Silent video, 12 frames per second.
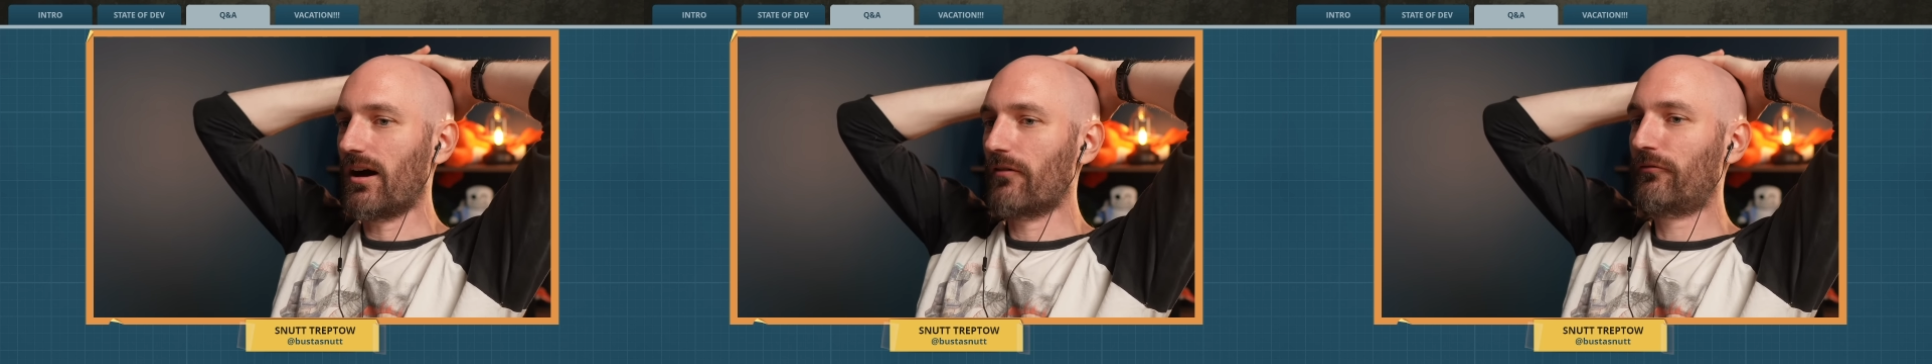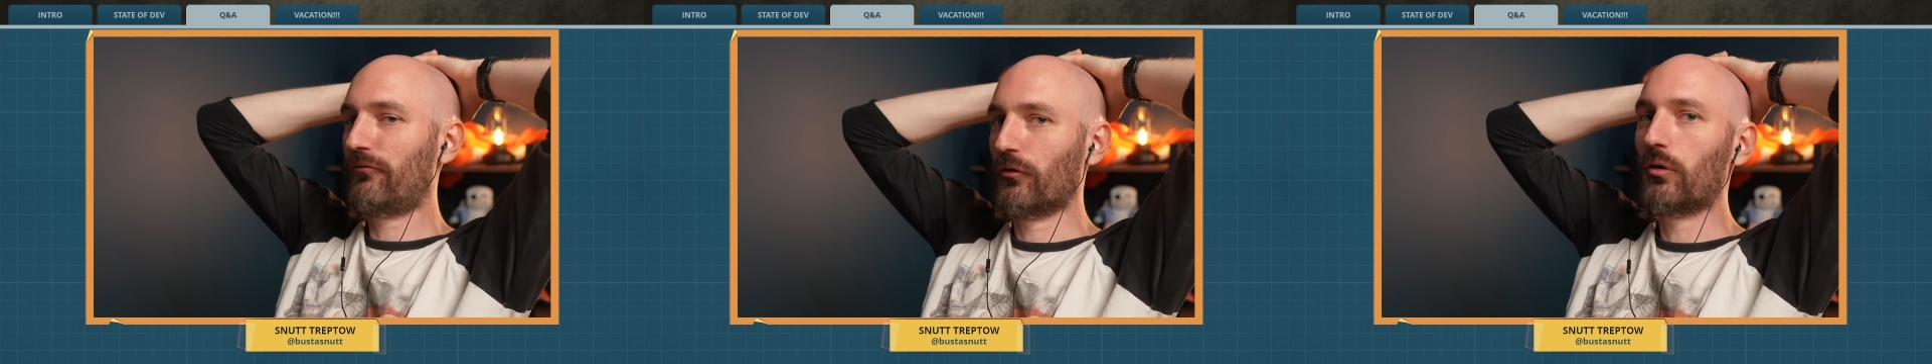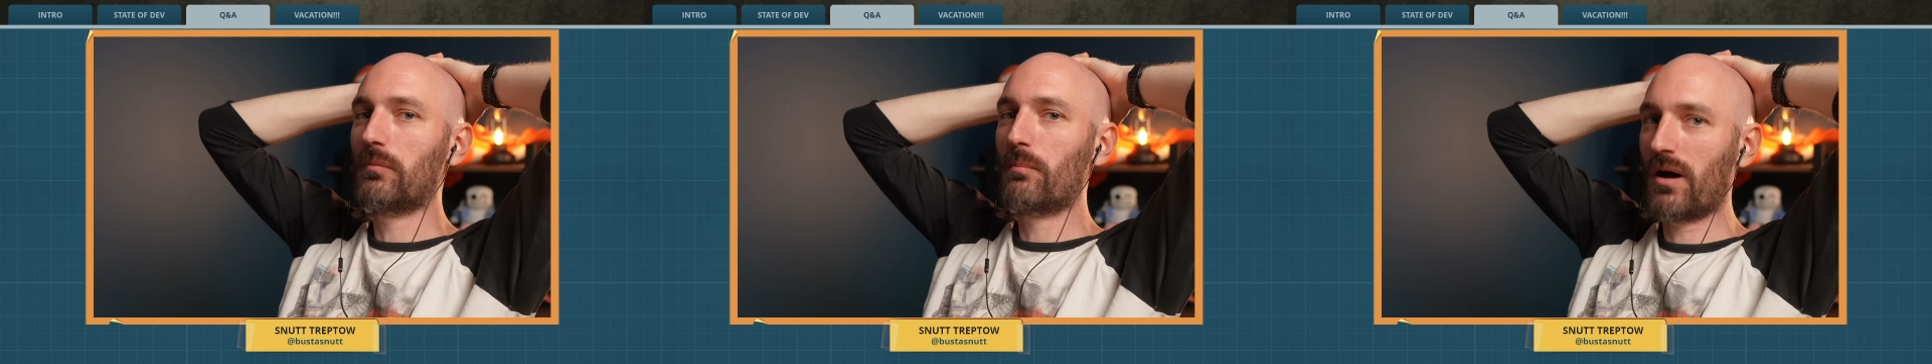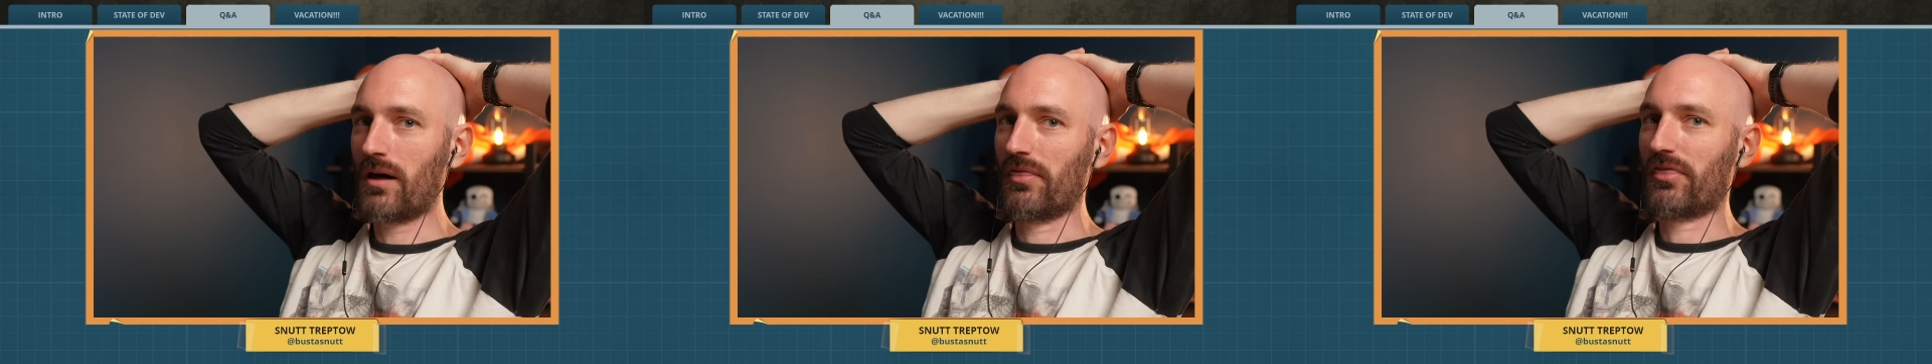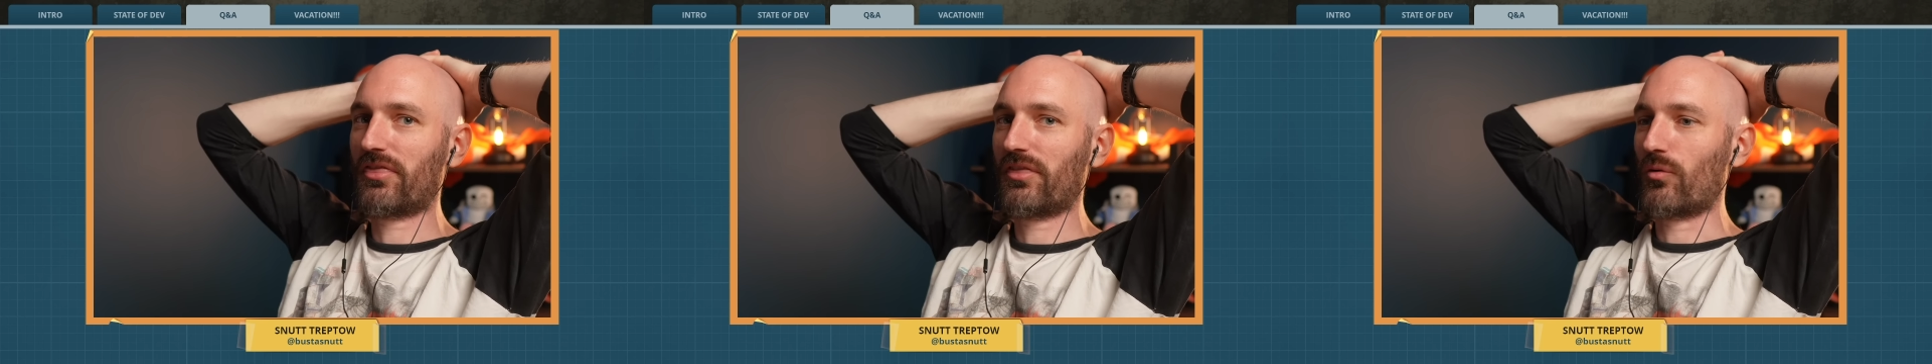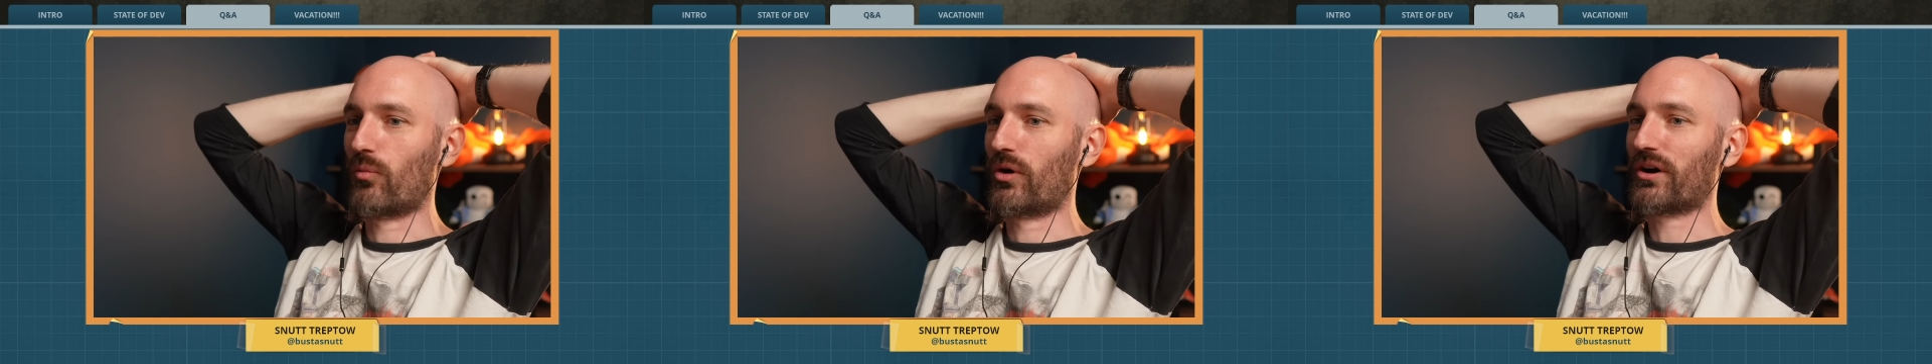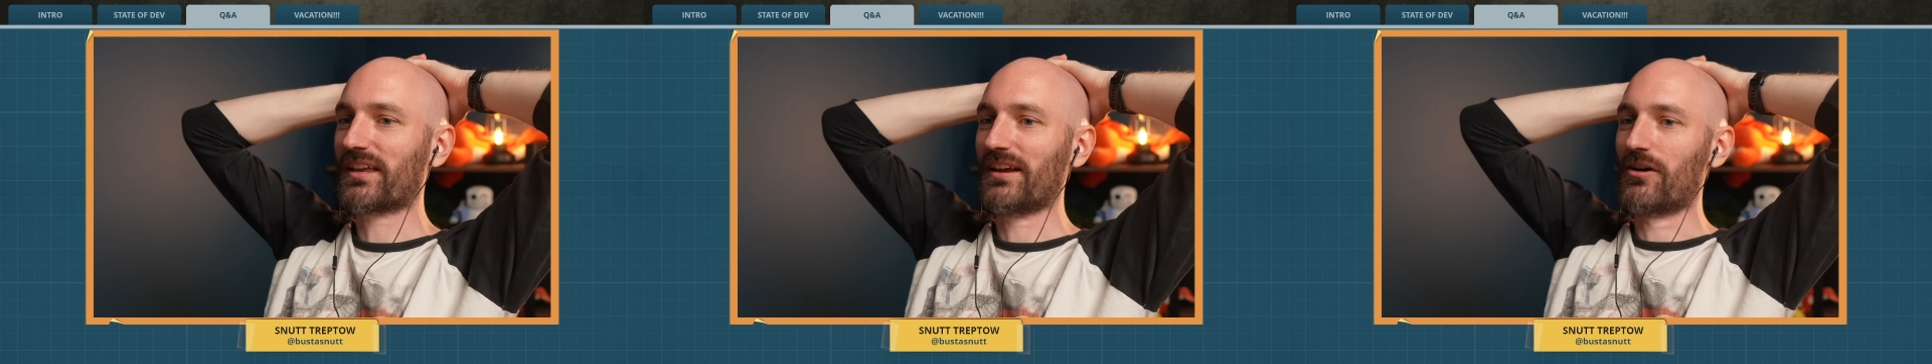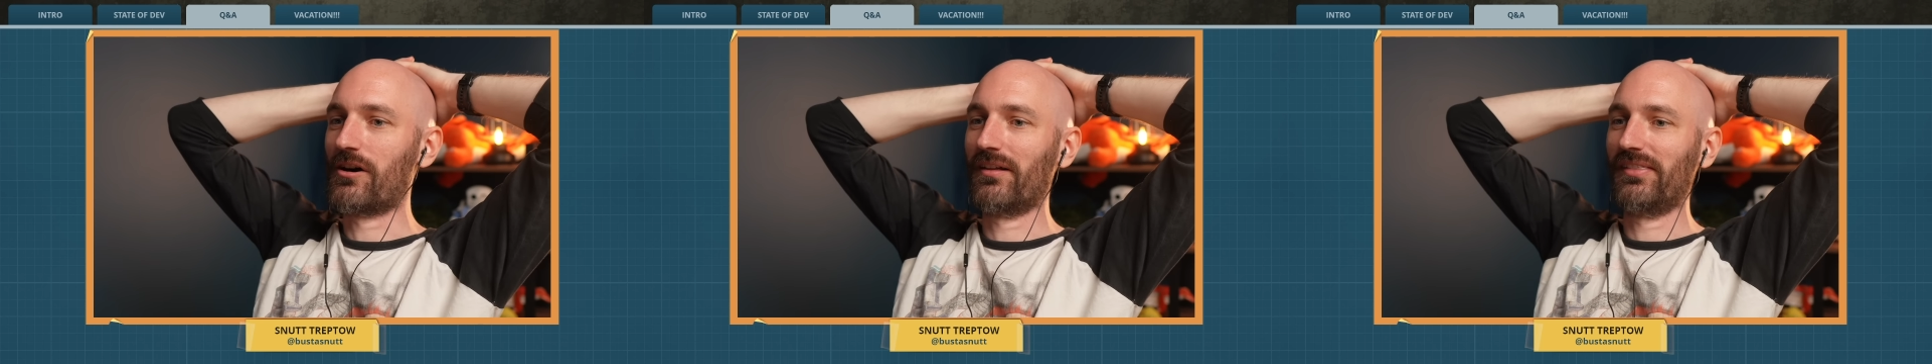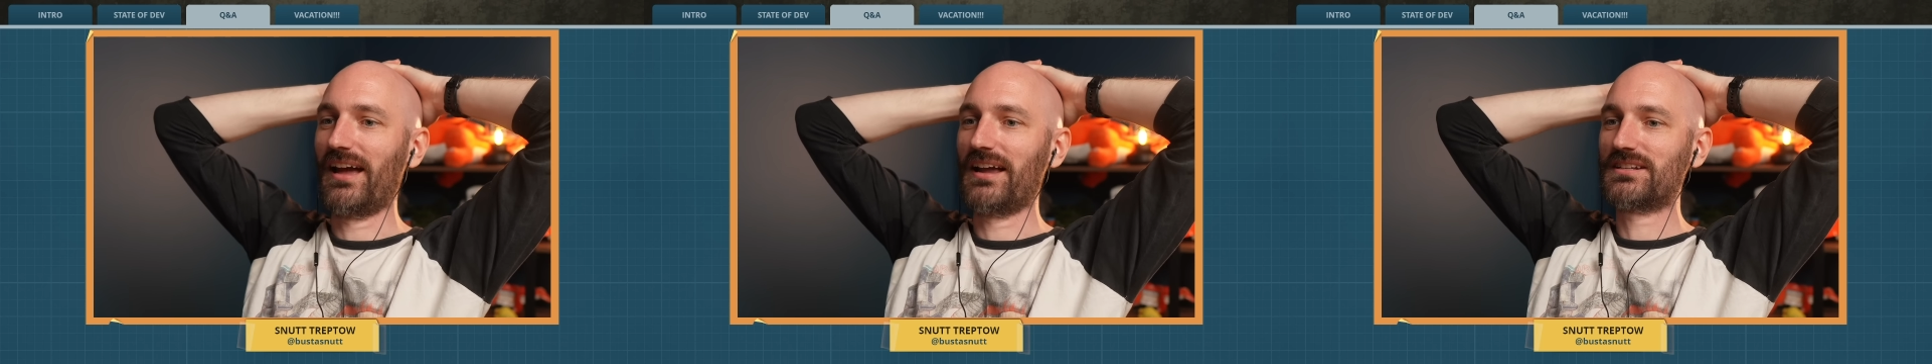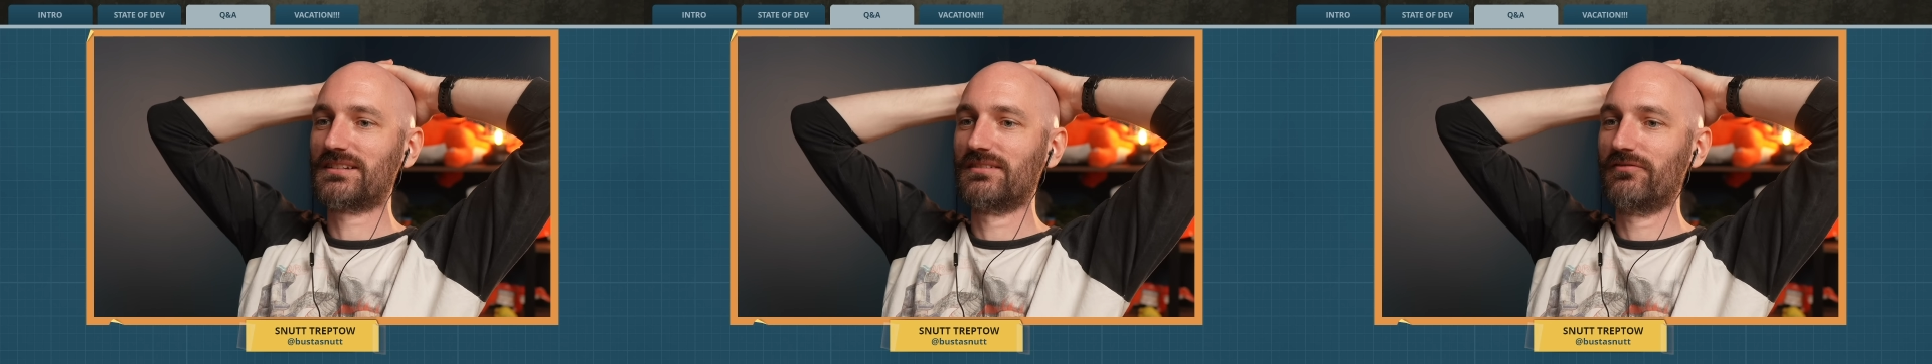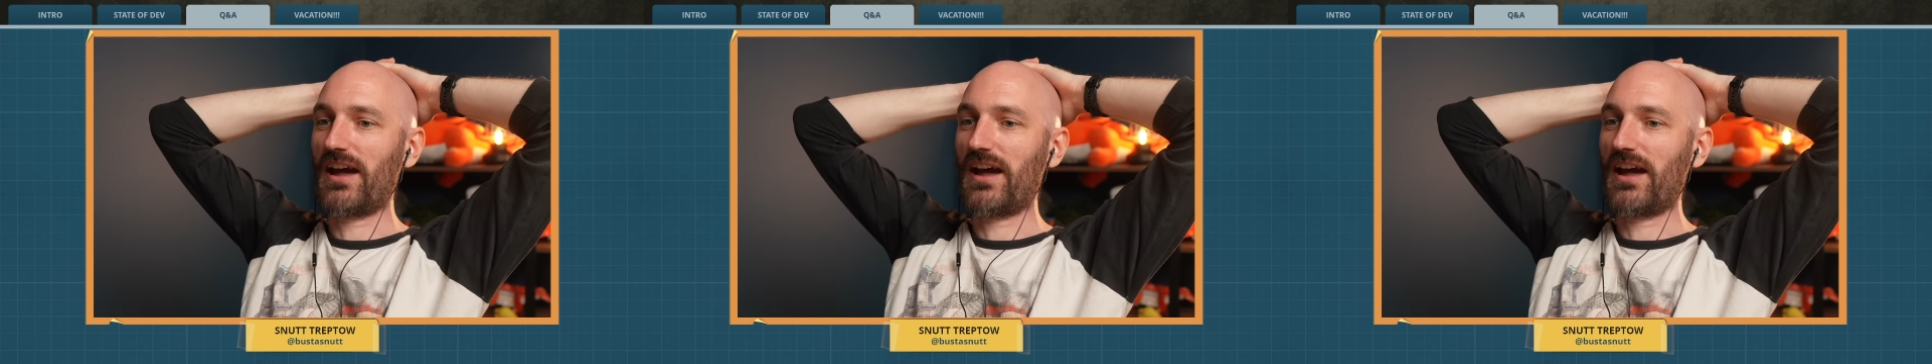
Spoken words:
a full month working on that